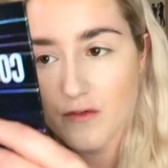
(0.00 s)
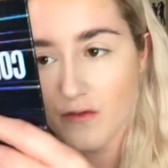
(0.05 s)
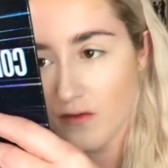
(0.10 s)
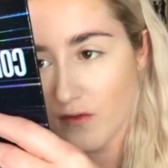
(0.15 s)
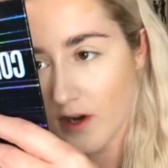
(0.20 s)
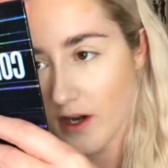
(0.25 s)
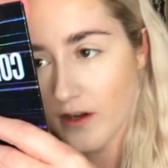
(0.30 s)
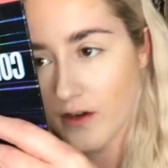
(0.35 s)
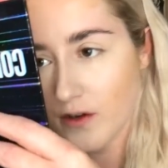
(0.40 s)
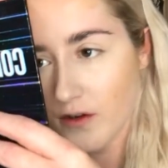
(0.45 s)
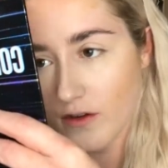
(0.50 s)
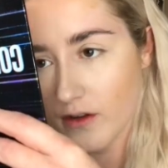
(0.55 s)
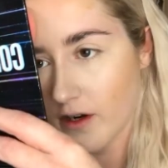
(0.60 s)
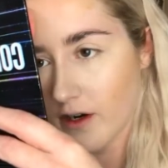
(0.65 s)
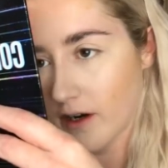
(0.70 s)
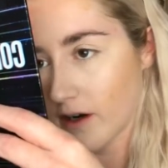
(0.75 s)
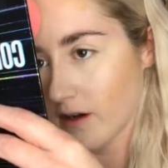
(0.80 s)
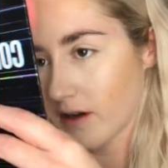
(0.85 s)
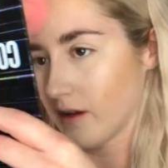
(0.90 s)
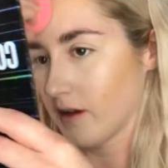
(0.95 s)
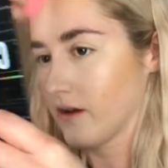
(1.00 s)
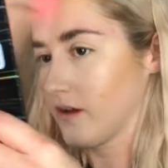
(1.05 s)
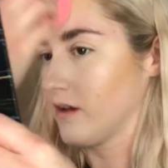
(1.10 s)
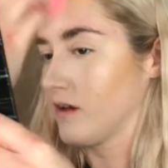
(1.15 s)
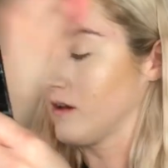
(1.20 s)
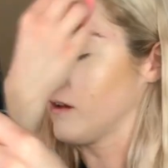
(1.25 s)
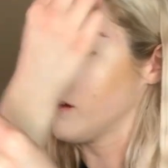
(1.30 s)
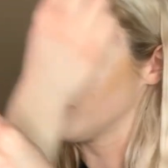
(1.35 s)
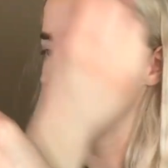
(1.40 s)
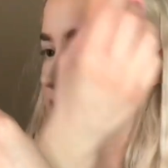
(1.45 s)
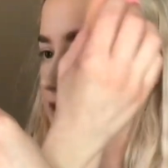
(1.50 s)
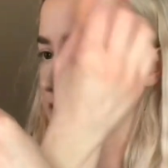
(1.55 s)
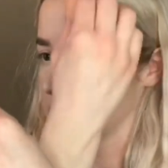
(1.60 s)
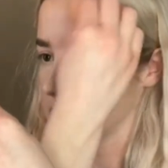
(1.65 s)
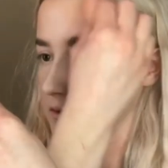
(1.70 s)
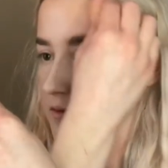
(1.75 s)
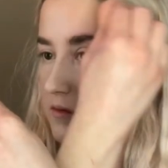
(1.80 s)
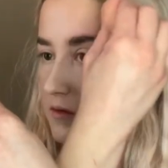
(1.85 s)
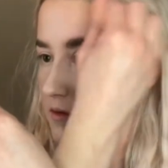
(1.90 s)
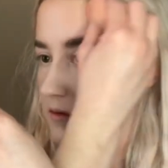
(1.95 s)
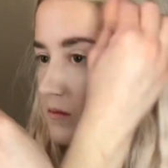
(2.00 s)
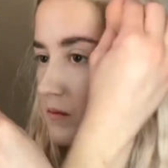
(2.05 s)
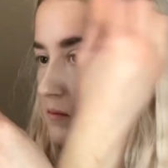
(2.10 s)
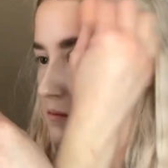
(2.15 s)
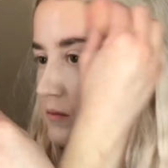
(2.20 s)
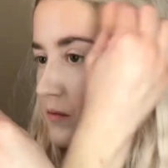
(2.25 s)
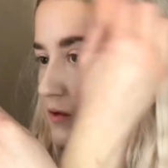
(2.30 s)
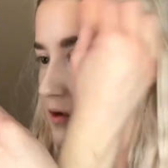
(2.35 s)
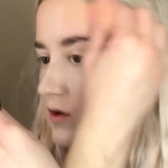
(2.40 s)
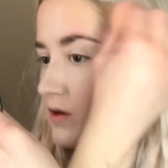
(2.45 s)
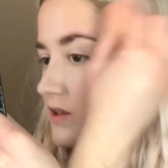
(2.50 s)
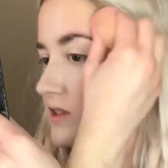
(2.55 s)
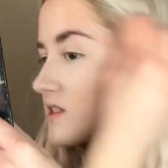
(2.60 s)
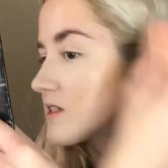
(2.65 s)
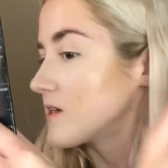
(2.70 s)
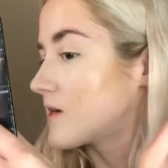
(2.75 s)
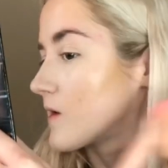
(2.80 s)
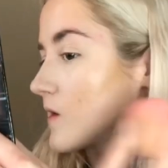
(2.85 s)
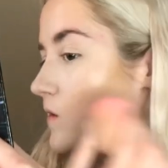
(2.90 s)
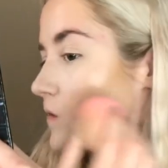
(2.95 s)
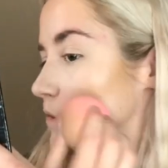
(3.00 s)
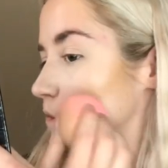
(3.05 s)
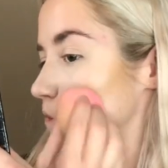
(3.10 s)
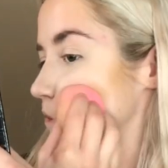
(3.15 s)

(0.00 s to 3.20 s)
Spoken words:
regular bronzer.